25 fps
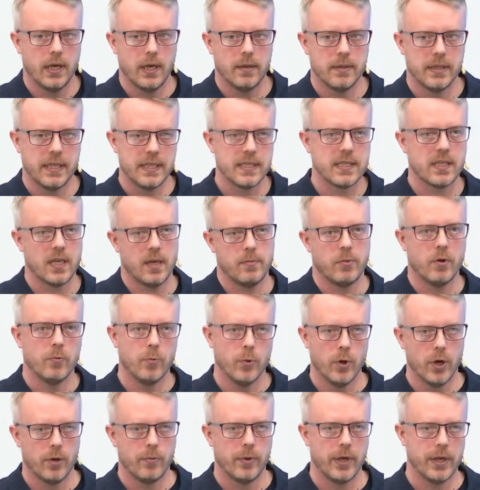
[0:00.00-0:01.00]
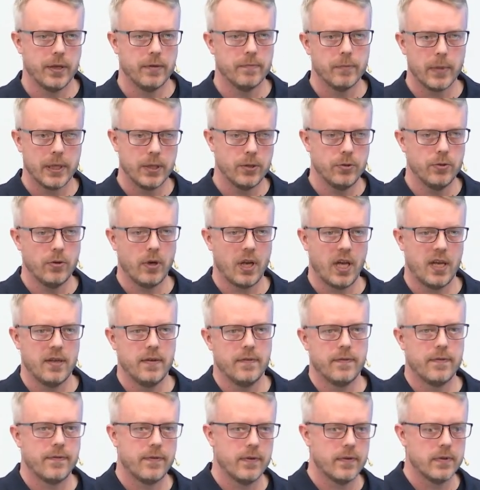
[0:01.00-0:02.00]
this type of work where you do
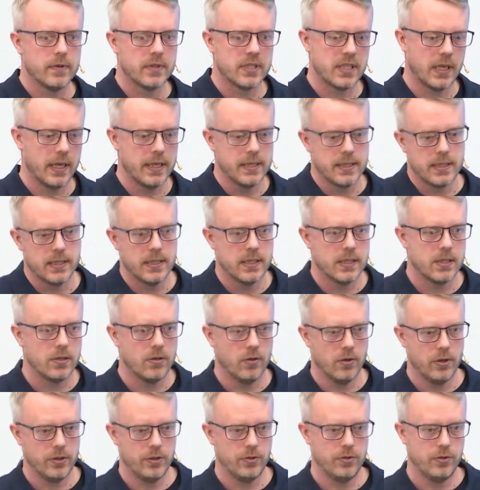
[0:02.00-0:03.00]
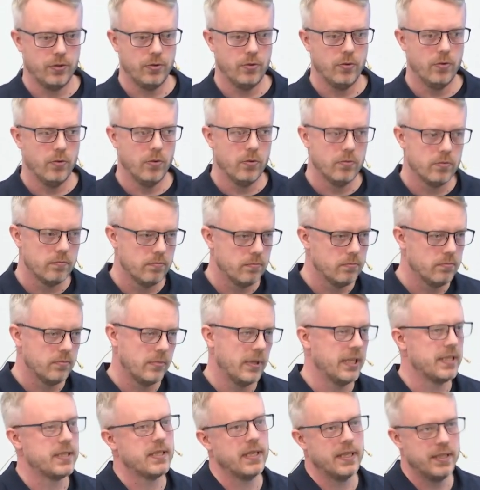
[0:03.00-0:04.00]
life sciences or you do,
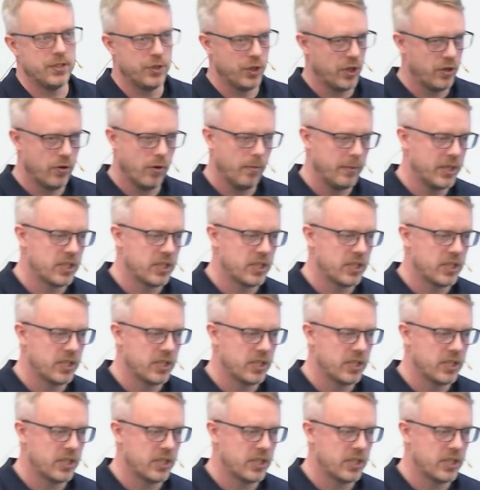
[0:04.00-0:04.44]
let's say, genomics